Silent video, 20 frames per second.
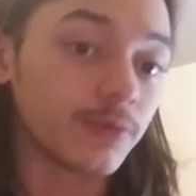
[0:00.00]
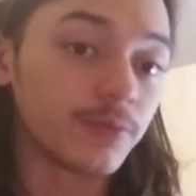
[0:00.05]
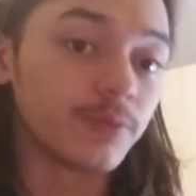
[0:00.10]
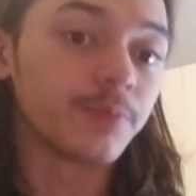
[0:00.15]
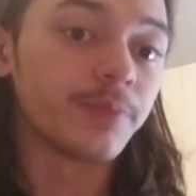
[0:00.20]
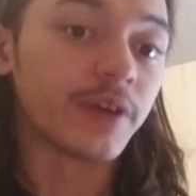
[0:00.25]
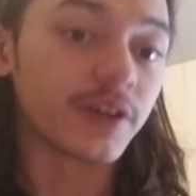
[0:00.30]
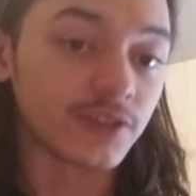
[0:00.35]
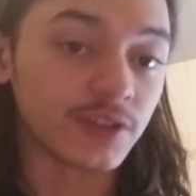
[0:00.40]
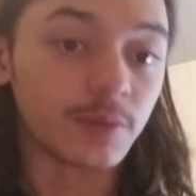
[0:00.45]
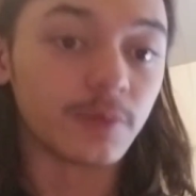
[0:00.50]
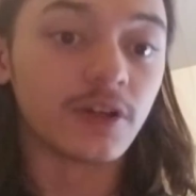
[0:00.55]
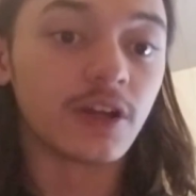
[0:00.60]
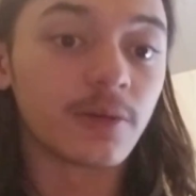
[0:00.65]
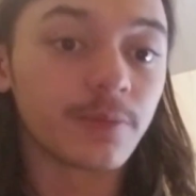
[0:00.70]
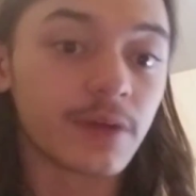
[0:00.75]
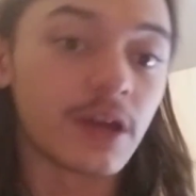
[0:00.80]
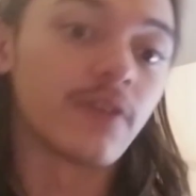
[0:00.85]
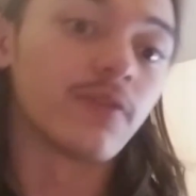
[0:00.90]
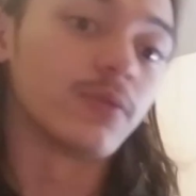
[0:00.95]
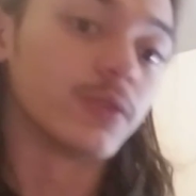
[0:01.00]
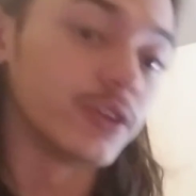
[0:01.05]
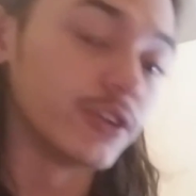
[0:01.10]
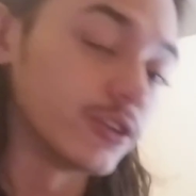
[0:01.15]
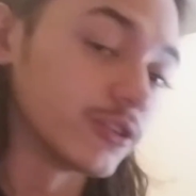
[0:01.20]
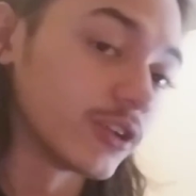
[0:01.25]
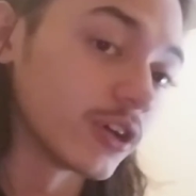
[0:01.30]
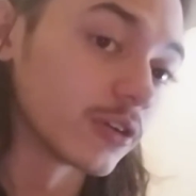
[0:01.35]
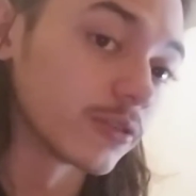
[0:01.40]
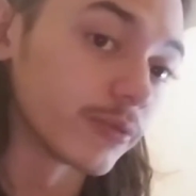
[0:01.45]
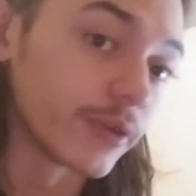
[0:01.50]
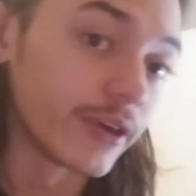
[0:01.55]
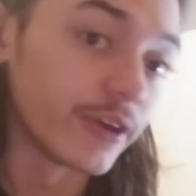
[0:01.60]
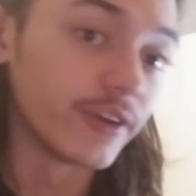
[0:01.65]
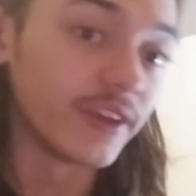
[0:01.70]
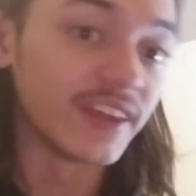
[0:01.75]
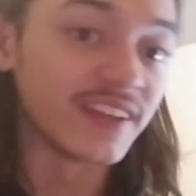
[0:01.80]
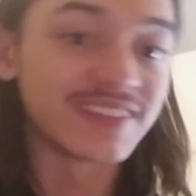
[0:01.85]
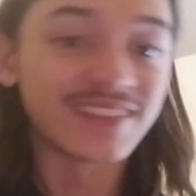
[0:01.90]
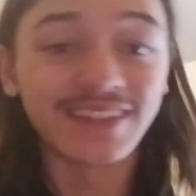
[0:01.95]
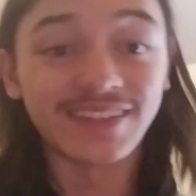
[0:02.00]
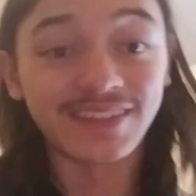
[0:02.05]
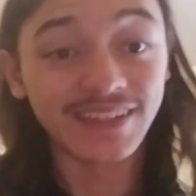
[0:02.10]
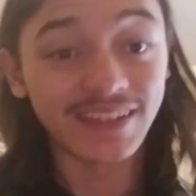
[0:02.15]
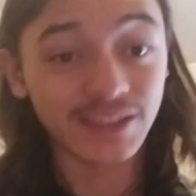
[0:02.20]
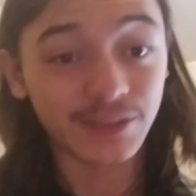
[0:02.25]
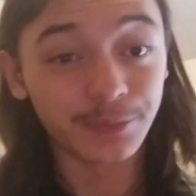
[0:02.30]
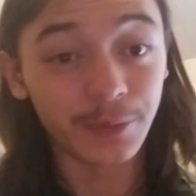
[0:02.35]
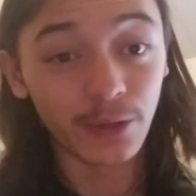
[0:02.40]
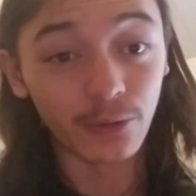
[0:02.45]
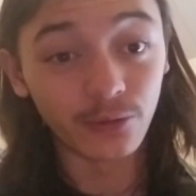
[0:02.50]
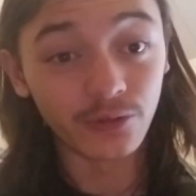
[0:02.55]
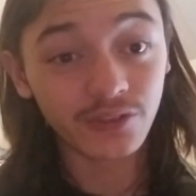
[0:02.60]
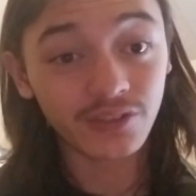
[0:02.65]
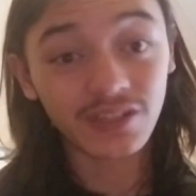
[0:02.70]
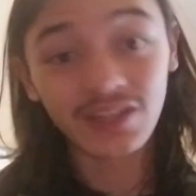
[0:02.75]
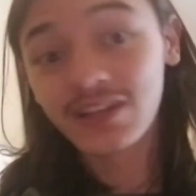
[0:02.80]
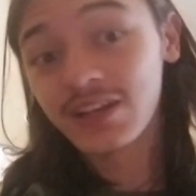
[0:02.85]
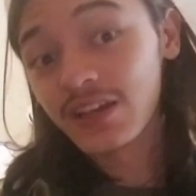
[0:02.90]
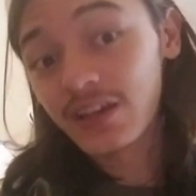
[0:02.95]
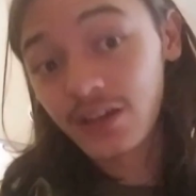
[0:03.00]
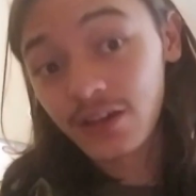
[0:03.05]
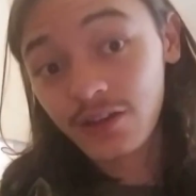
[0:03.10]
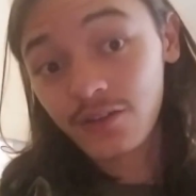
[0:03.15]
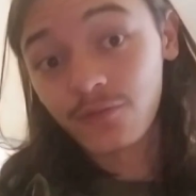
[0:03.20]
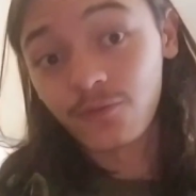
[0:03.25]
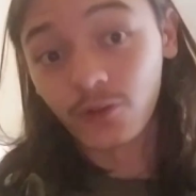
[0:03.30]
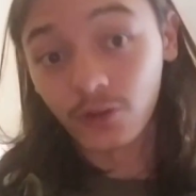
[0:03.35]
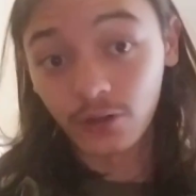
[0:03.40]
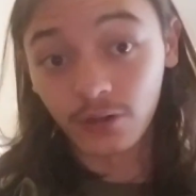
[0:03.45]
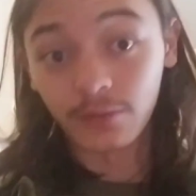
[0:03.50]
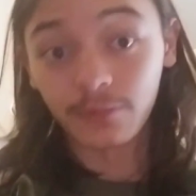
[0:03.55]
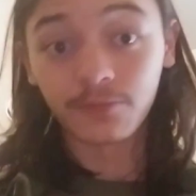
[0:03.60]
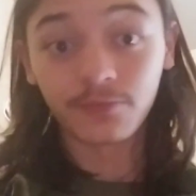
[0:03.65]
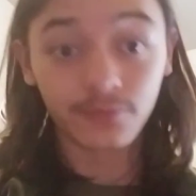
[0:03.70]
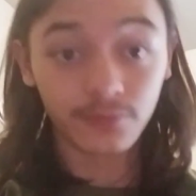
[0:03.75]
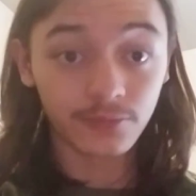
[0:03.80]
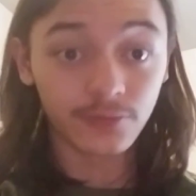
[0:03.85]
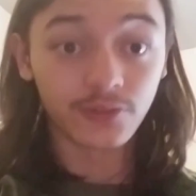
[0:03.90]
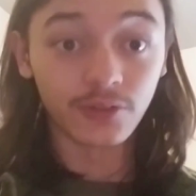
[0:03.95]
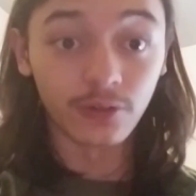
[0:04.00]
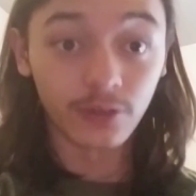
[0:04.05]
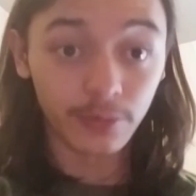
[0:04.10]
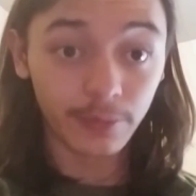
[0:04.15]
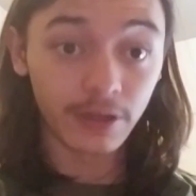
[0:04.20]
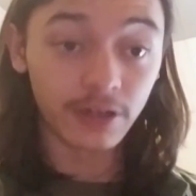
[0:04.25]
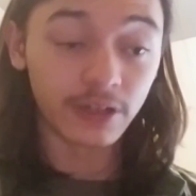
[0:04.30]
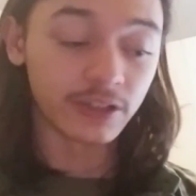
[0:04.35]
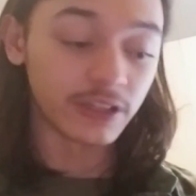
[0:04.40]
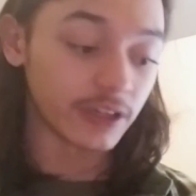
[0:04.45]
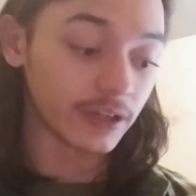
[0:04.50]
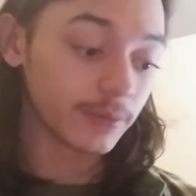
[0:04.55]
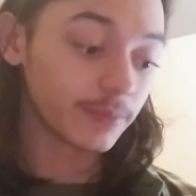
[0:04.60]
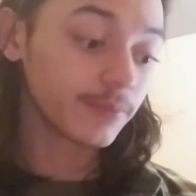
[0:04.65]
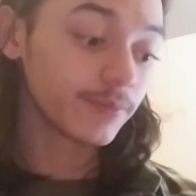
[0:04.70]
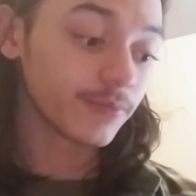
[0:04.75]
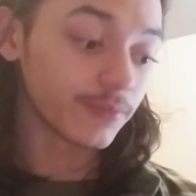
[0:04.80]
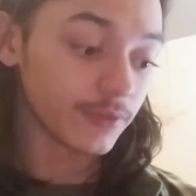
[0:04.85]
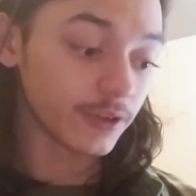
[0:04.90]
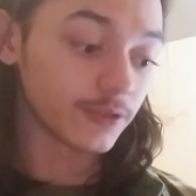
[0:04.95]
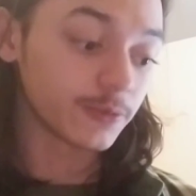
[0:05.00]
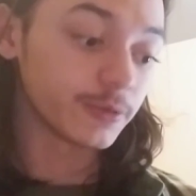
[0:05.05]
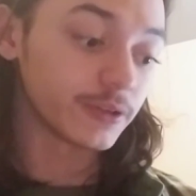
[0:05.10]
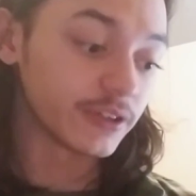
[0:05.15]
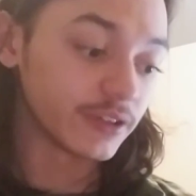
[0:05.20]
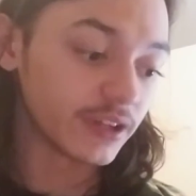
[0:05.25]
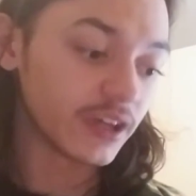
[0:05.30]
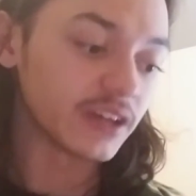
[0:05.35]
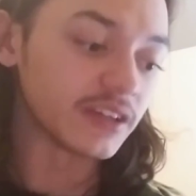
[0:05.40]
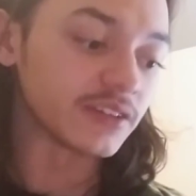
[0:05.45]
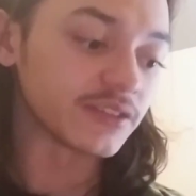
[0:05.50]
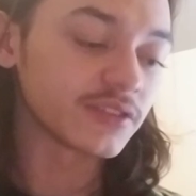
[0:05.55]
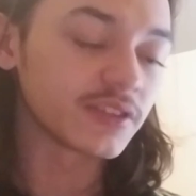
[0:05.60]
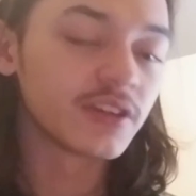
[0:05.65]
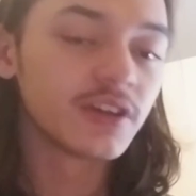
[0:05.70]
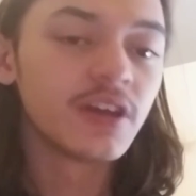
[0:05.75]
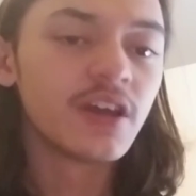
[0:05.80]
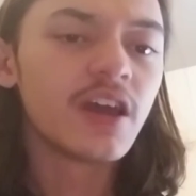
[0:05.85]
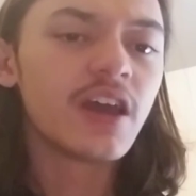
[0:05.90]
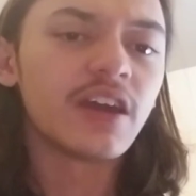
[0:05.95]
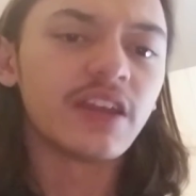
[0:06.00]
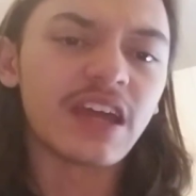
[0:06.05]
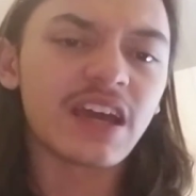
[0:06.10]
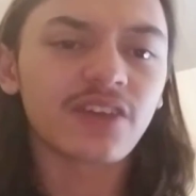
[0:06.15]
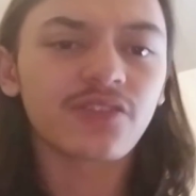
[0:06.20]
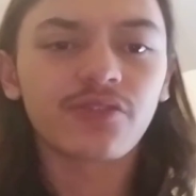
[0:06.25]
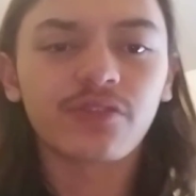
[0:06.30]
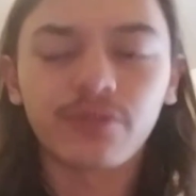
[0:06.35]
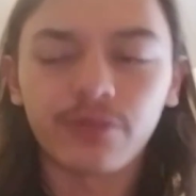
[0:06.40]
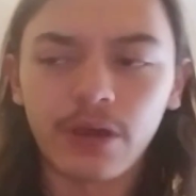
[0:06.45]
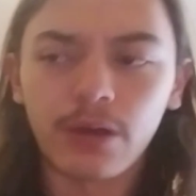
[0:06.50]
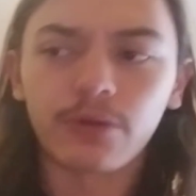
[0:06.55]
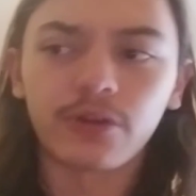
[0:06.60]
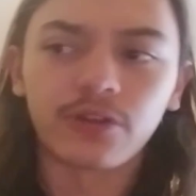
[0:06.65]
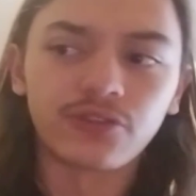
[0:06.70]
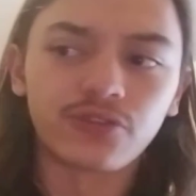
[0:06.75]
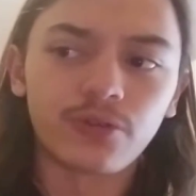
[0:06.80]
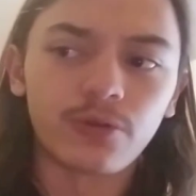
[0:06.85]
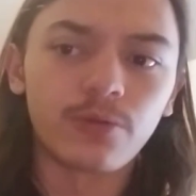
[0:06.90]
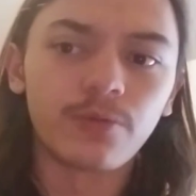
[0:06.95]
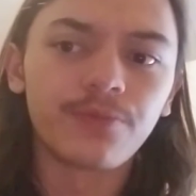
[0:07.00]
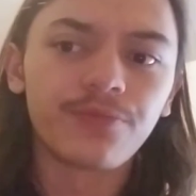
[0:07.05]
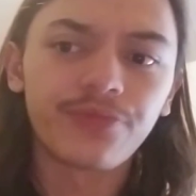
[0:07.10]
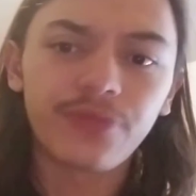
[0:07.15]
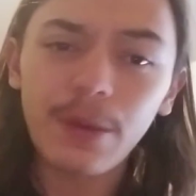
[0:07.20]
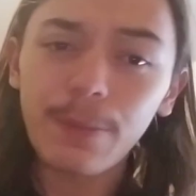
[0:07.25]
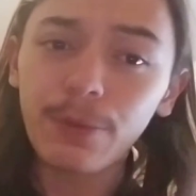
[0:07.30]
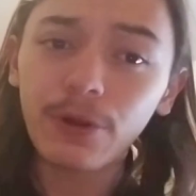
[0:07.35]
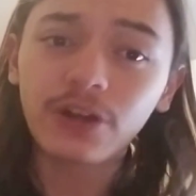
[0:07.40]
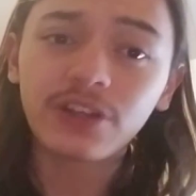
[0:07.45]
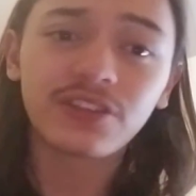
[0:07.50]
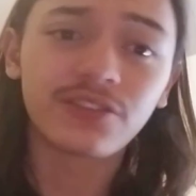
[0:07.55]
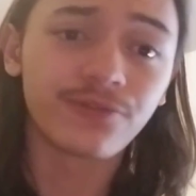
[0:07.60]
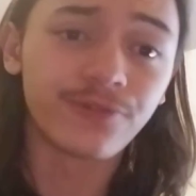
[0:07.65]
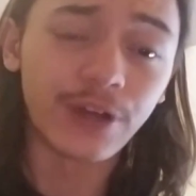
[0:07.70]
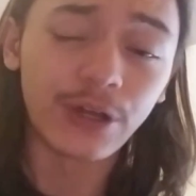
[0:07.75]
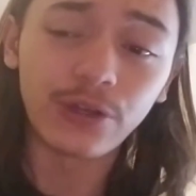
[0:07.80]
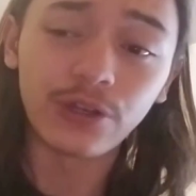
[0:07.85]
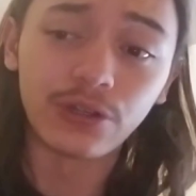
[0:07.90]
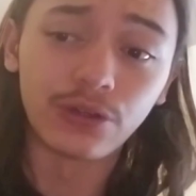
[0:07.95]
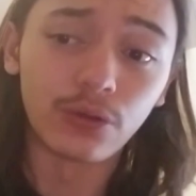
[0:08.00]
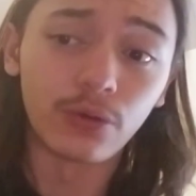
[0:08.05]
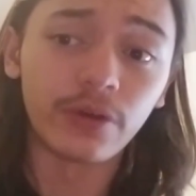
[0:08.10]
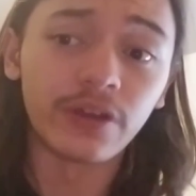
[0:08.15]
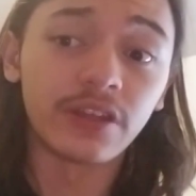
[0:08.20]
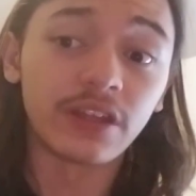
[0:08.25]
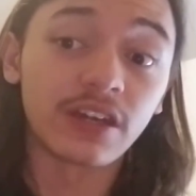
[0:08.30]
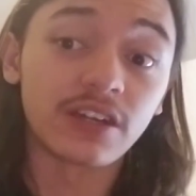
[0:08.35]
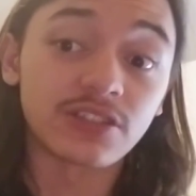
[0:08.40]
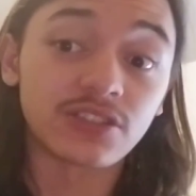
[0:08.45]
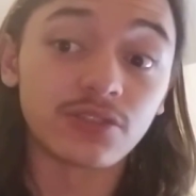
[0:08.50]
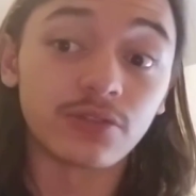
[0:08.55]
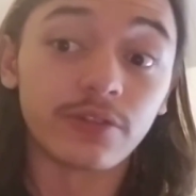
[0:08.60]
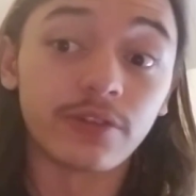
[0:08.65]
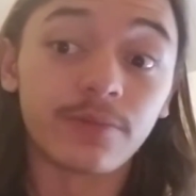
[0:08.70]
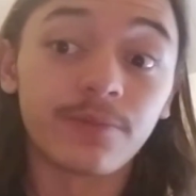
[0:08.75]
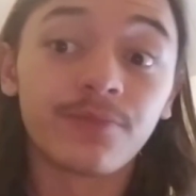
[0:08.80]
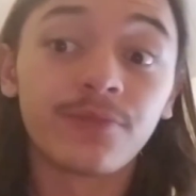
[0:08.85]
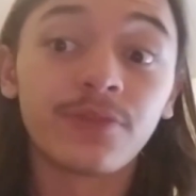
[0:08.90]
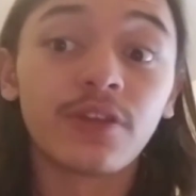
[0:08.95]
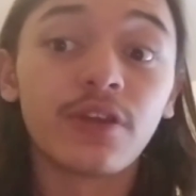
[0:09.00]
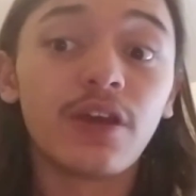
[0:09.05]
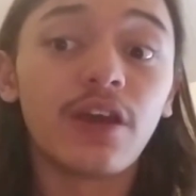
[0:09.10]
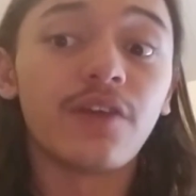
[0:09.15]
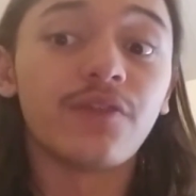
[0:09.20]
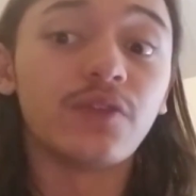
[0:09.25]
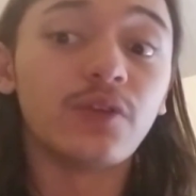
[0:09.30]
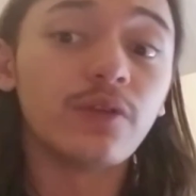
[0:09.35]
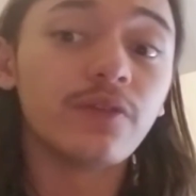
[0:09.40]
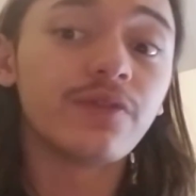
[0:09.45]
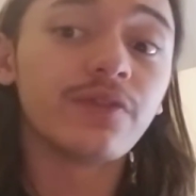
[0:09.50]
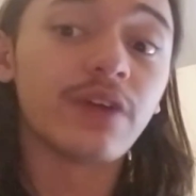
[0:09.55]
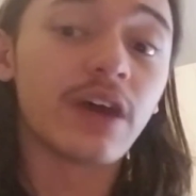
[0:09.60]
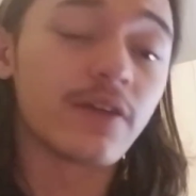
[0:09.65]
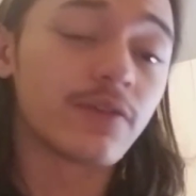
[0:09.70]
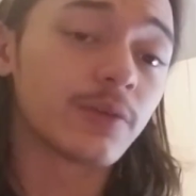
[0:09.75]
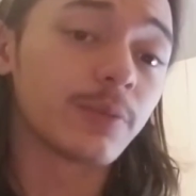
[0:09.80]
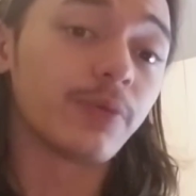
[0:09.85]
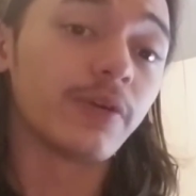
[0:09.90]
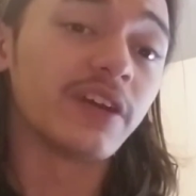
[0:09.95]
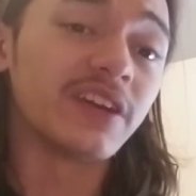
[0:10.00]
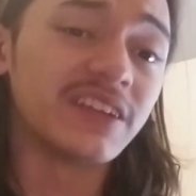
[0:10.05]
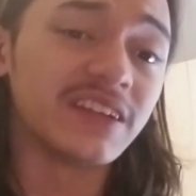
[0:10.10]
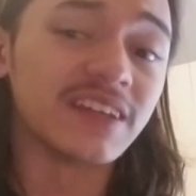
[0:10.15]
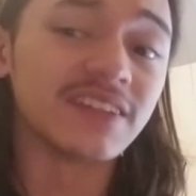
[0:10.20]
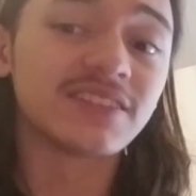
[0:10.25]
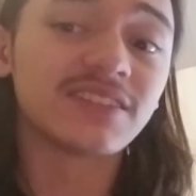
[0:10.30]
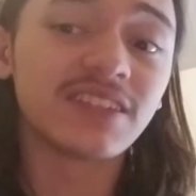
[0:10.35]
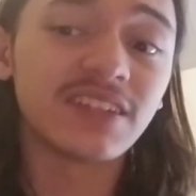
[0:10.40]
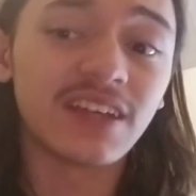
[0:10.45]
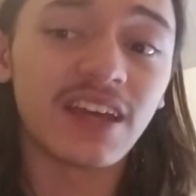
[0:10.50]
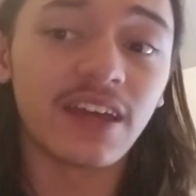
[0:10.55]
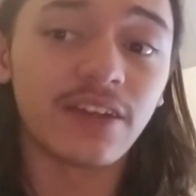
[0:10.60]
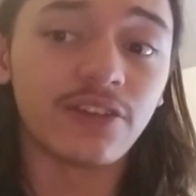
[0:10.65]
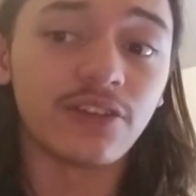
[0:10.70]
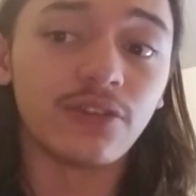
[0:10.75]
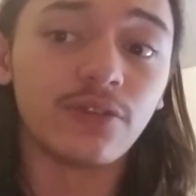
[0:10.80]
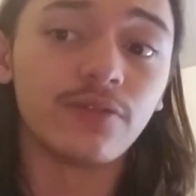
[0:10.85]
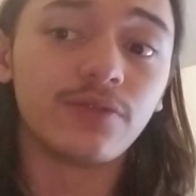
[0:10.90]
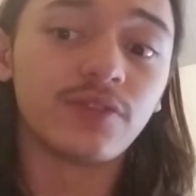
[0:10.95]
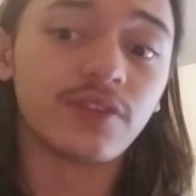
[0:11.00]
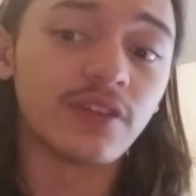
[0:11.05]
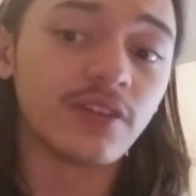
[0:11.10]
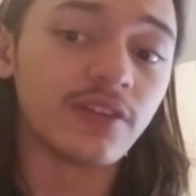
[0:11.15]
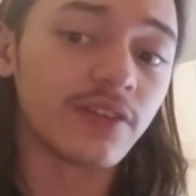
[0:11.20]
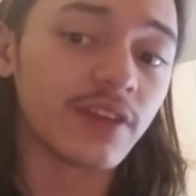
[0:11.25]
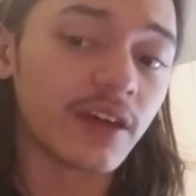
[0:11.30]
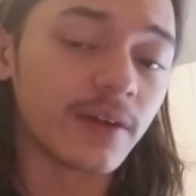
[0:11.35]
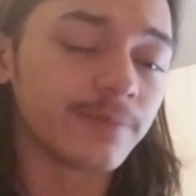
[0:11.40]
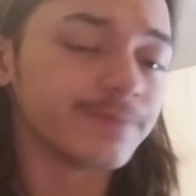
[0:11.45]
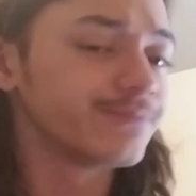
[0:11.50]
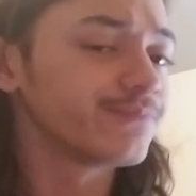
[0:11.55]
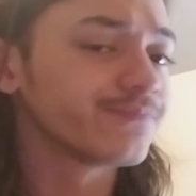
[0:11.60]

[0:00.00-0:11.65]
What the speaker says: pick someone up, everyone in your terror radius is exposed for a certain amount of time. That's pretty nice. And Hex Crowd Control. That perk is very annoying, actually. If you've ever played against it and you've seen that,